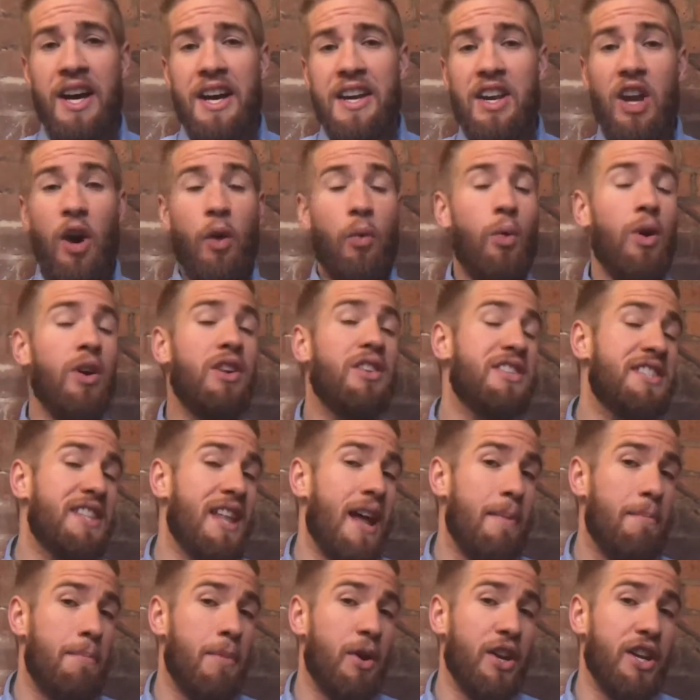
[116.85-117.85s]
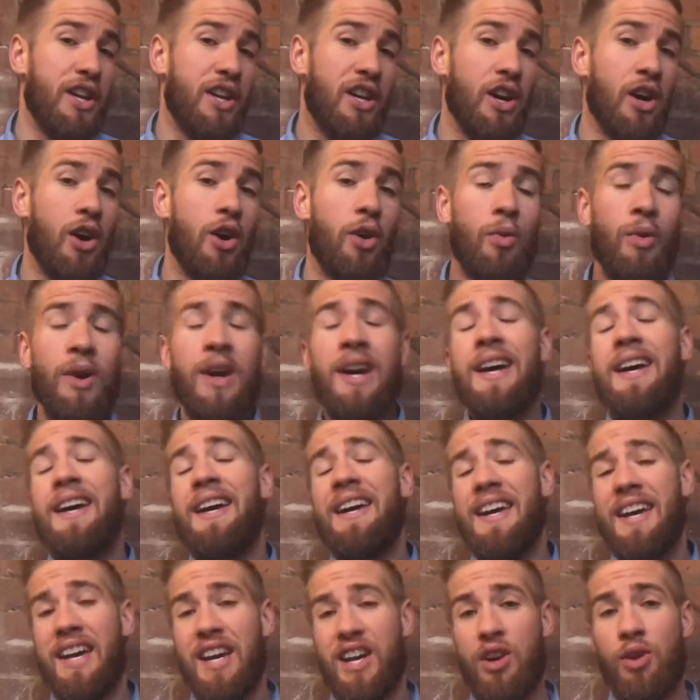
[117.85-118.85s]
Now, where does that money go?
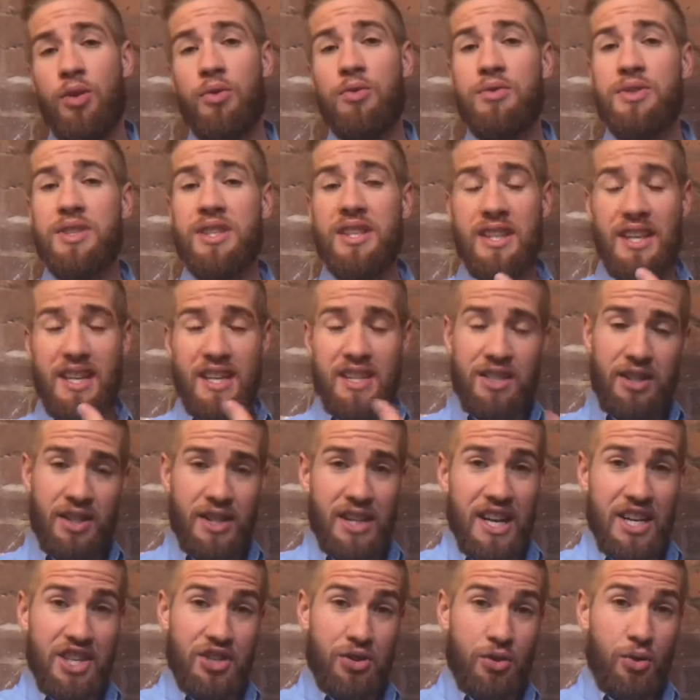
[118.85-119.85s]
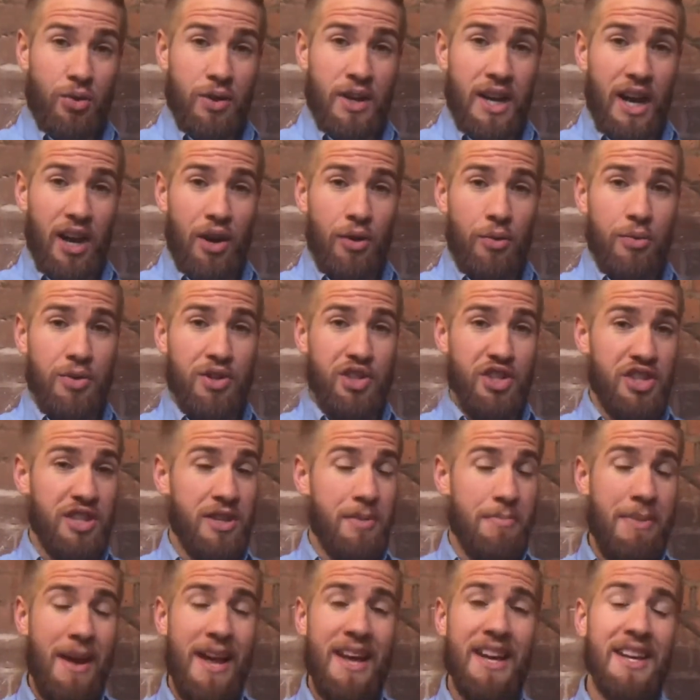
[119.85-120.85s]
It goes into the escrow account, which is the
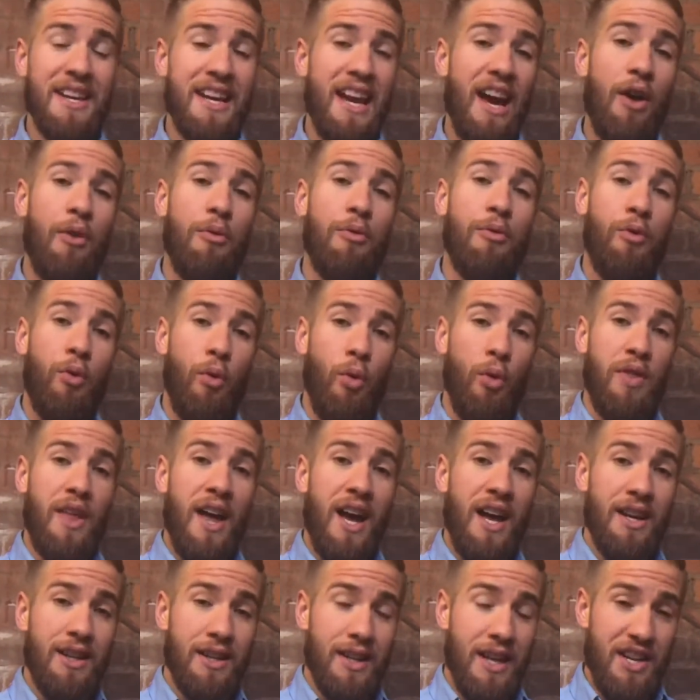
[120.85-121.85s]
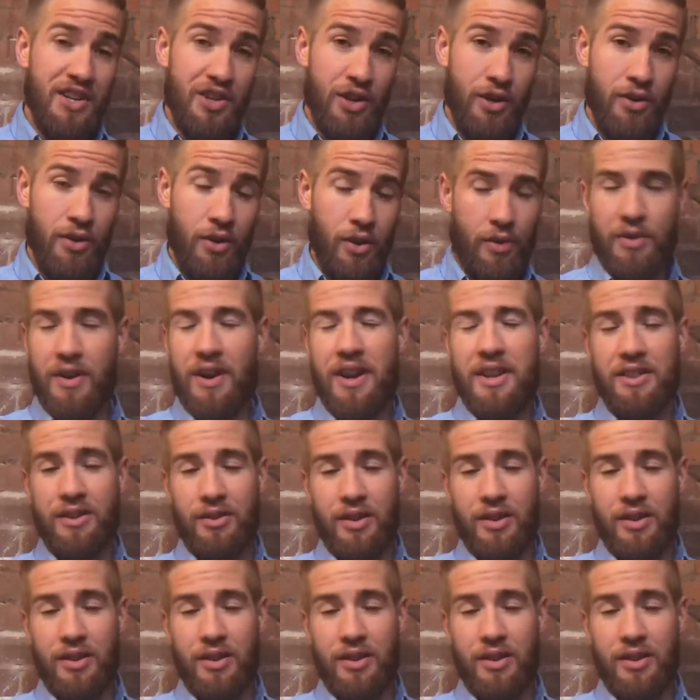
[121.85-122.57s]
bank account for that lender, or not the